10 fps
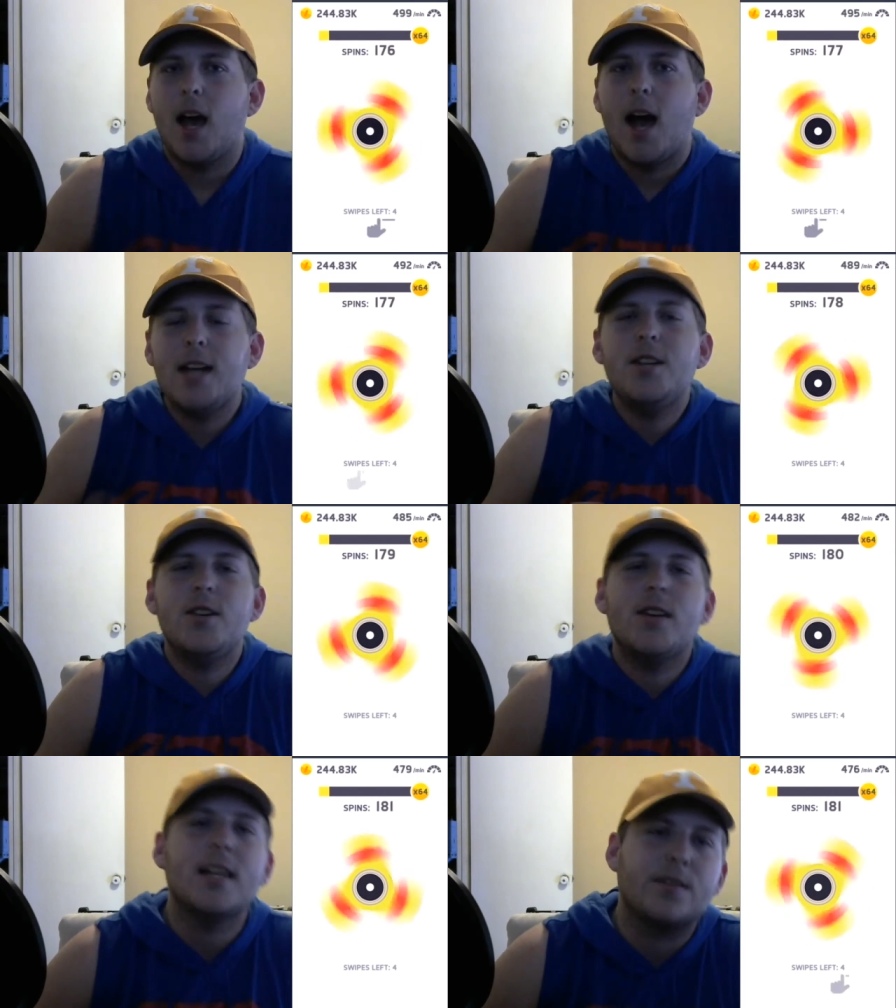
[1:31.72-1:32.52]
I know
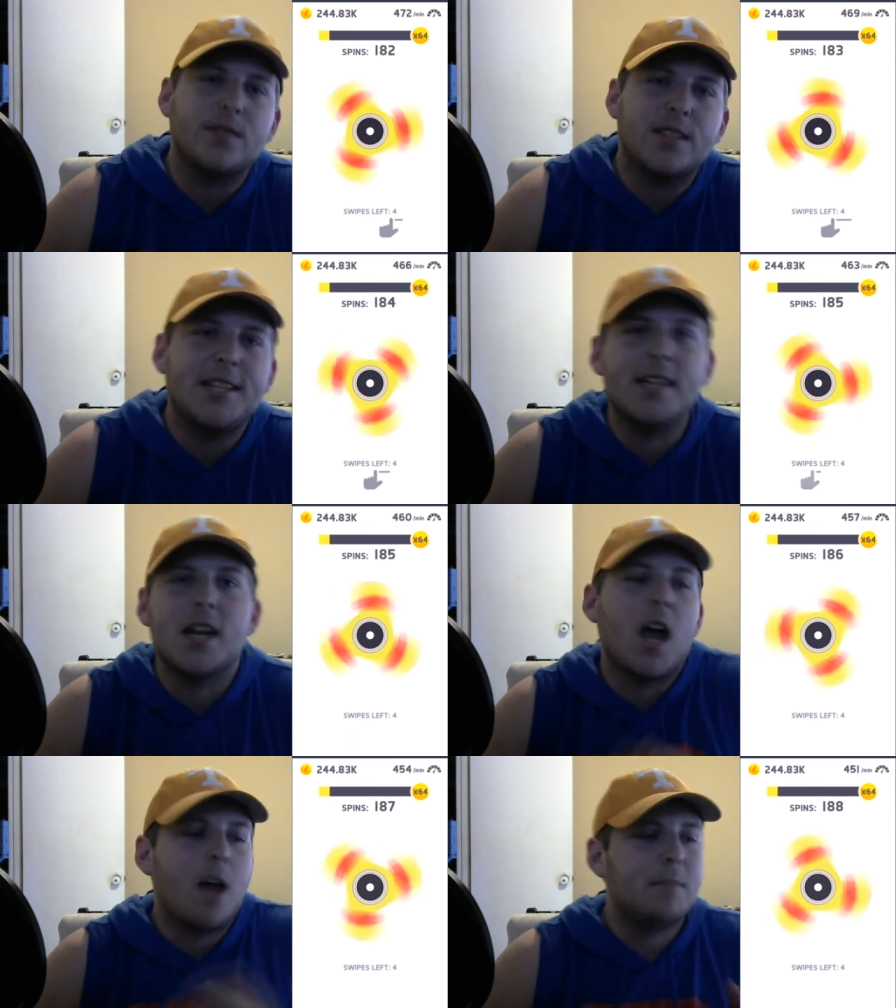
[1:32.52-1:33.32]
you guys have seen
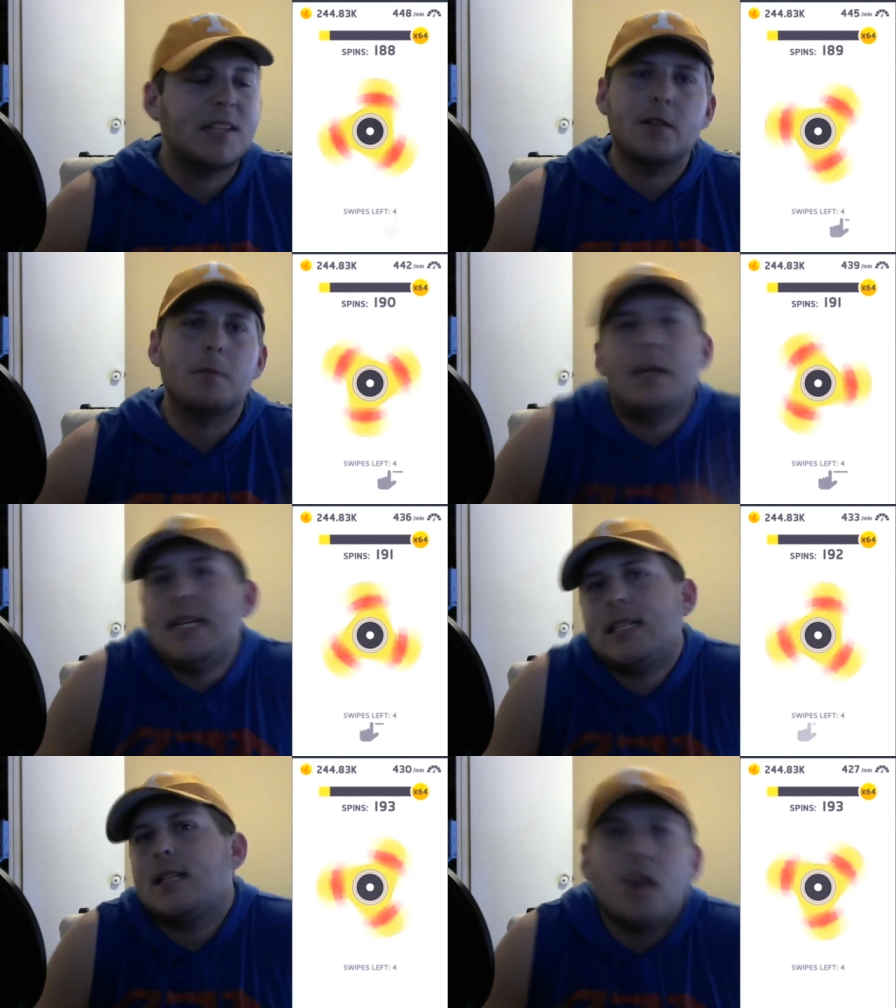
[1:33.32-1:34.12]
Mr.
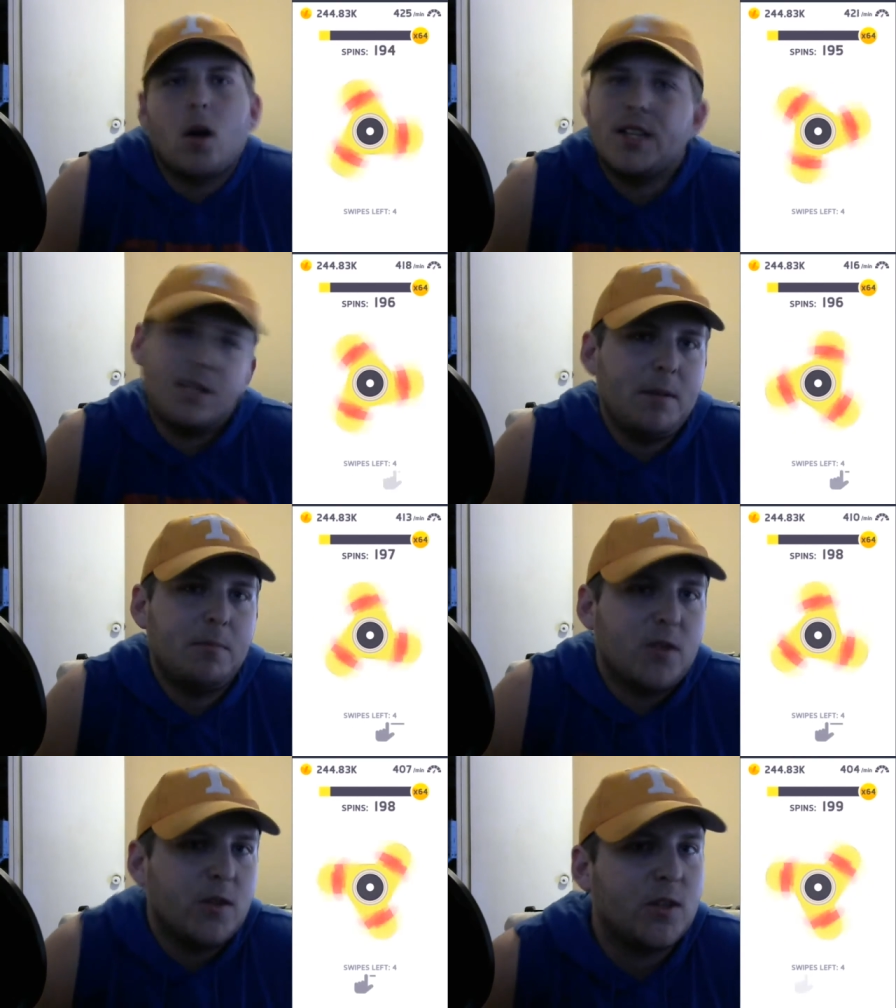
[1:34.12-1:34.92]
Beast and all these
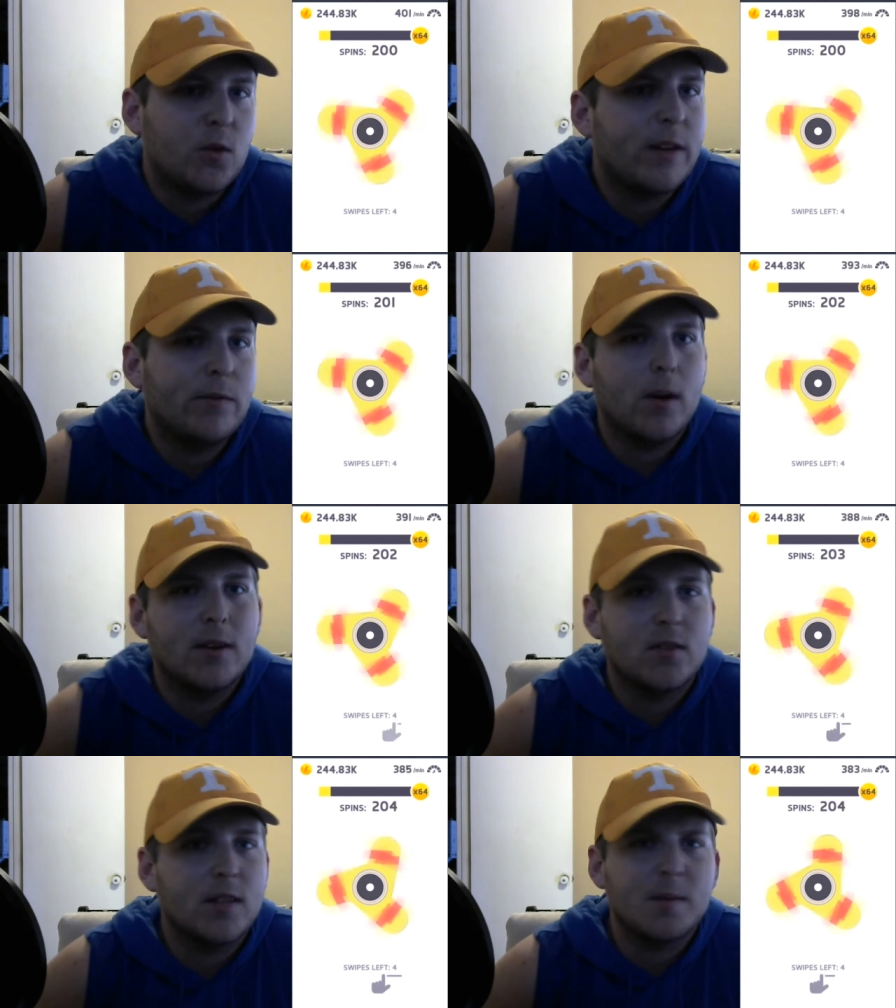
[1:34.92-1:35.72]
people doing
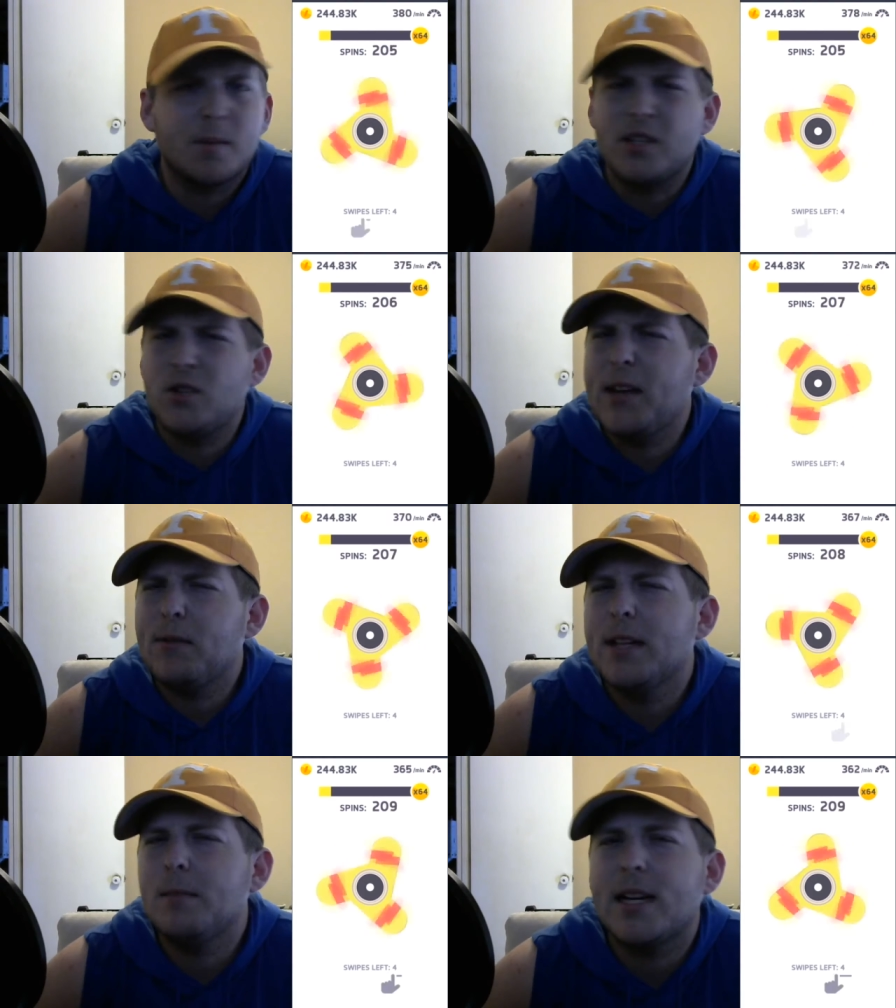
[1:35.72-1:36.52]
24-hour streams, but do they
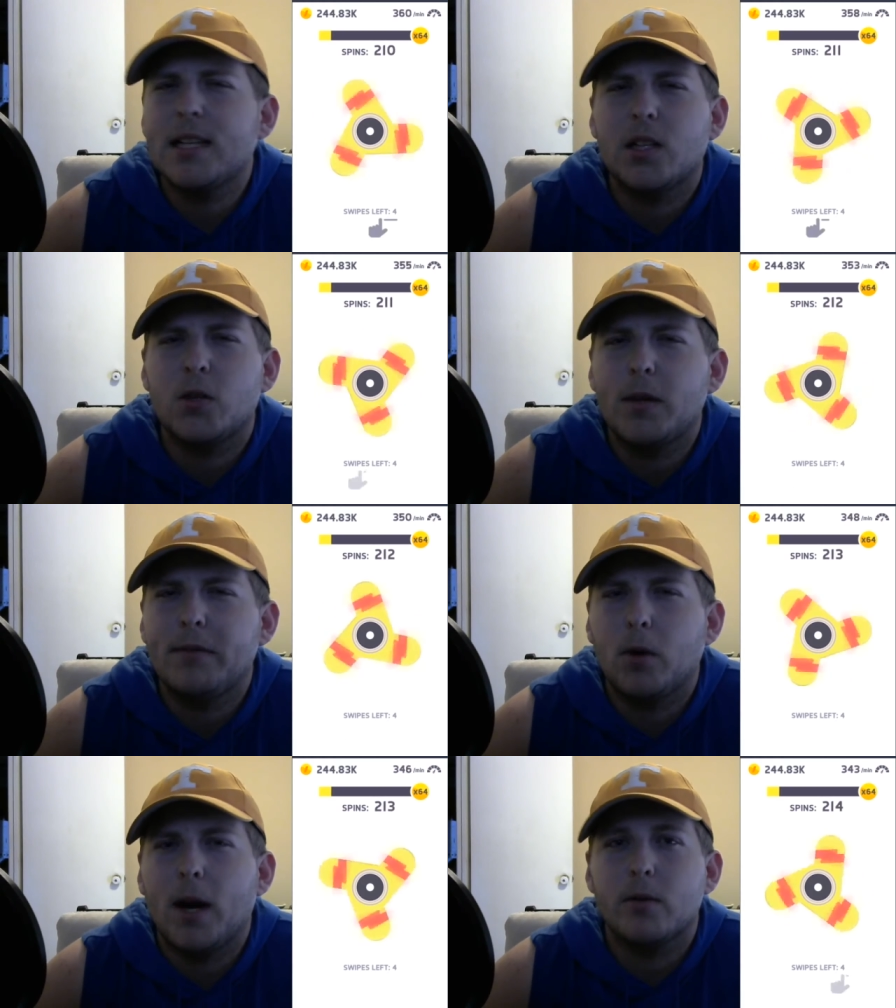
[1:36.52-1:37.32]
really make it to
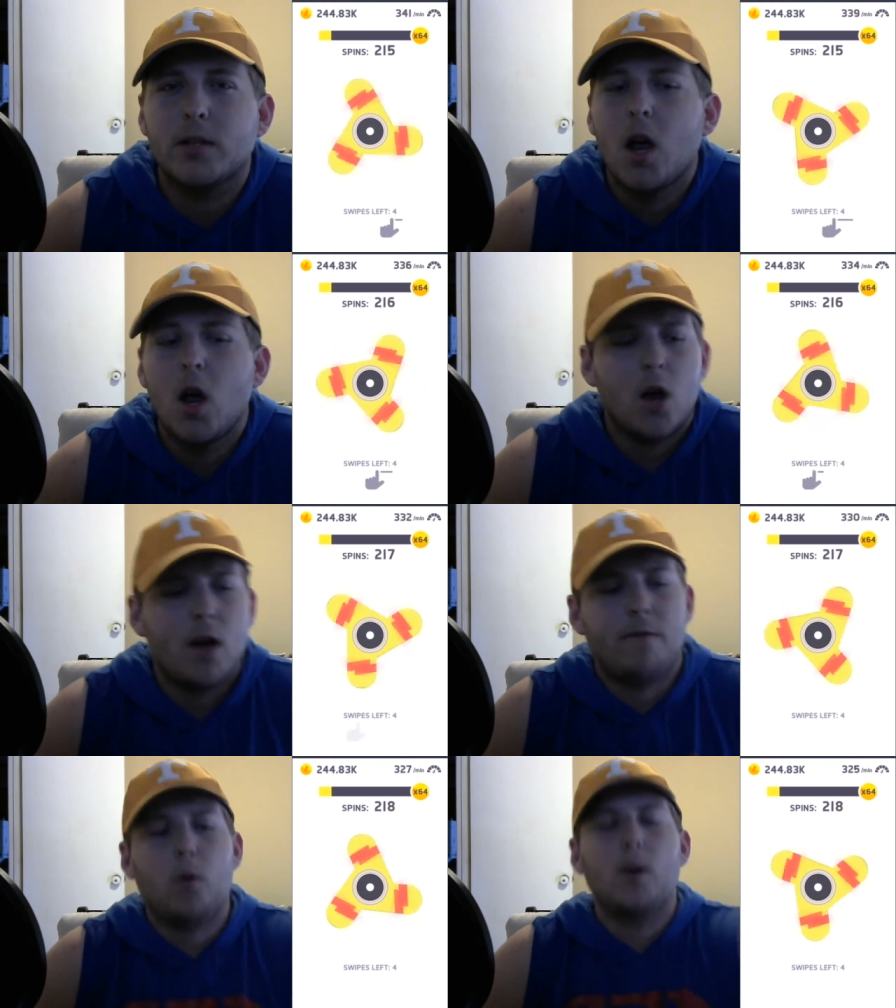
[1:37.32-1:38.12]
24 hours?
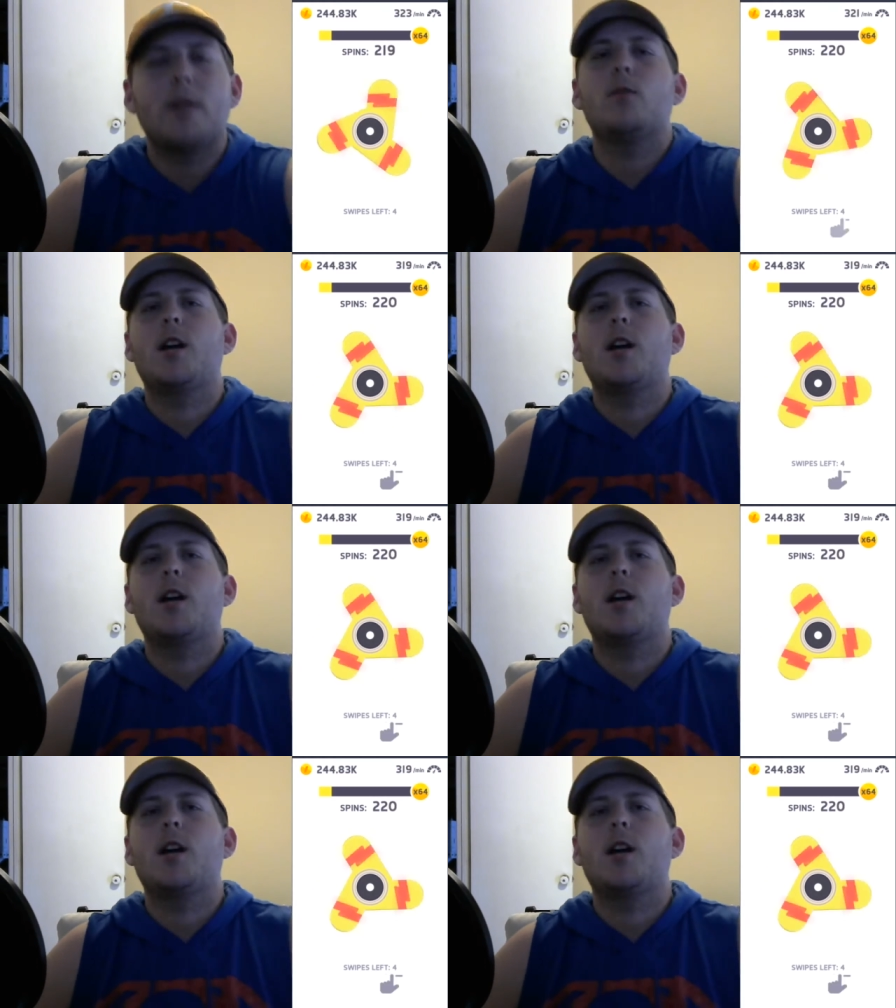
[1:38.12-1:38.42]
fully 100%